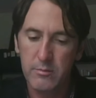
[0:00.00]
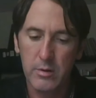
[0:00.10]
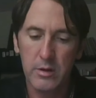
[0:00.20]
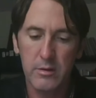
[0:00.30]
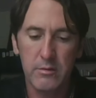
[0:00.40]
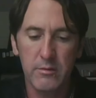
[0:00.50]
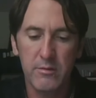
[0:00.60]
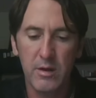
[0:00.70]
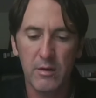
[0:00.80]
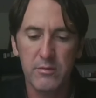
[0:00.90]
Pretty
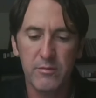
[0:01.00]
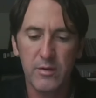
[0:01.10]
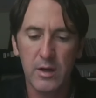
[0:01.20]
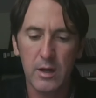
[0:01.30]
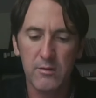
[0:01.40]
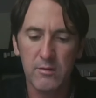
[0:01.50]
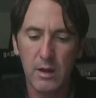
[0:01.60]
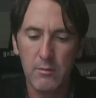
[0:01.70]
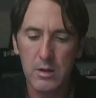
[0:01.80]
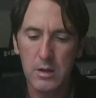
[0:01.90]
self-defeating
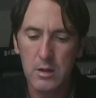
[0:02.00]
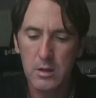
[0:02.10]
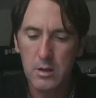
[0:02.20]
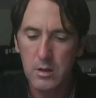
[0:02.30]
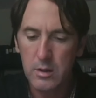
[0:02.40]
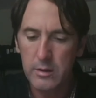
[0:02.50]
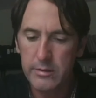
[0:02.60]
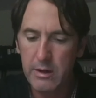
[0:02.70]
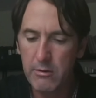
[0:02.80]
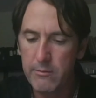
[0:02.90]
statement.
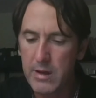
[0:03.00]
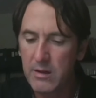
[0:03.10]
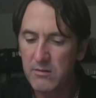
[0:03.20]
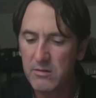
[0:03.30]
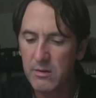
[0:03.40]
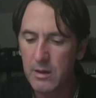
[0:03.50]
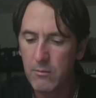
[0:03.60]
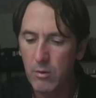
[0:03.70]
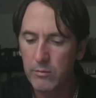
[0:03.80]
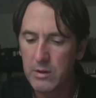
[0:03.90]
There remains to
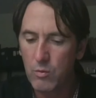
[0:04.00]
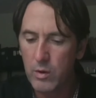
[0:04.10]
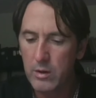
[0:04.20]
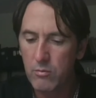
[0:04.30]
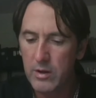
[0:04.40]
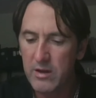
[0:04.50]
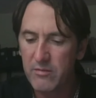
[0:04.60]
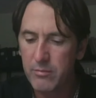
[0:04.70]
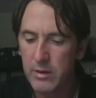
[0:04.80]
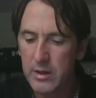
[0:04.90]
them only one way
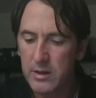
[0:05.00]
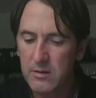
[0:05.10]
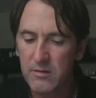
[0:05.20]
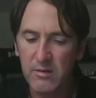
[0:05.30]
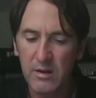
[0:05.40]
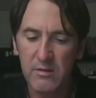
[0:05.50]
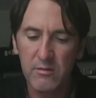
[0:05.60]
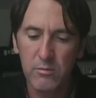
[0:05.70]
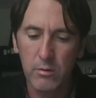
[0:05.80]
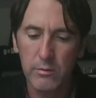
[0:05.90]
of playing a
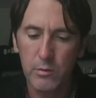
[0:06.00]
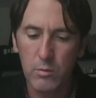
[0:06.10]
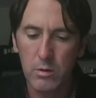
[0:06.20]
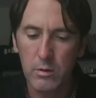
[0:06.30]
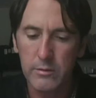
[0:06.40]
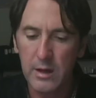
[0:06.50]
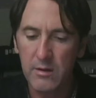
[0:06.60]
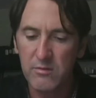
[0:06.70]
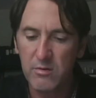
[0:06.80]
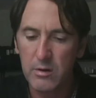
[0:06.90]
decisive role in the world, that
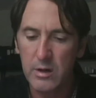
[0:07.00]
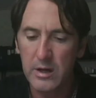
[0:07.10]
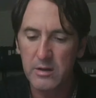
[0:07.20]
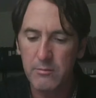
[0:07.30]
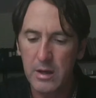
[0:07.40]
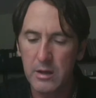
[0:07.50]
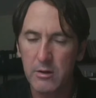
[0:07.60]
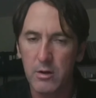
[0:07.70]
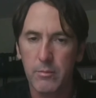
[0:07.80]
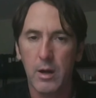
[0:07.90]
is to unite to make
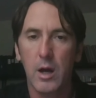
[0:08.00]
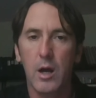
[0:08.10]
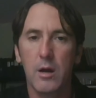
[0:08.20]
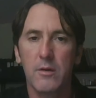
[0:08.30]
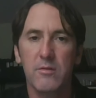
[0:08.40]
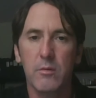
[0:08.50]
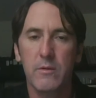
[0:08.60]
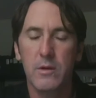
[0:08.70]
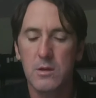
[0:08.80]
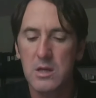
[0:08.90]
Europe, so we've
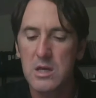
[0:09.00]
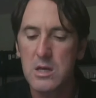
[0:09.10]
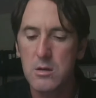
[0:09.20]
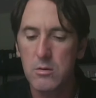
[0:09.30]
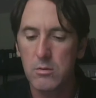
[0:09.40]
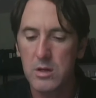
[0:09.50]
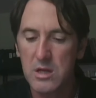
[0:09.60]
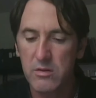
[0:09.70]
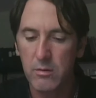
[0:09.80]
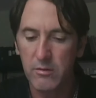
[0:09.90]
got the EU
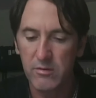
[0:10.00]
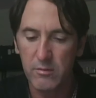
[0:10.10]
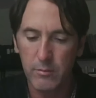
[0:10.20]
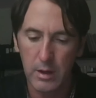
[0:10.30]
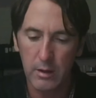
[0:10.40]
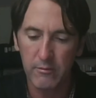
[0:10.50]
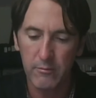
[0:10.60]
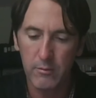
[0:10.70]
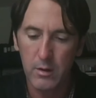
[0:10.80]
ethos being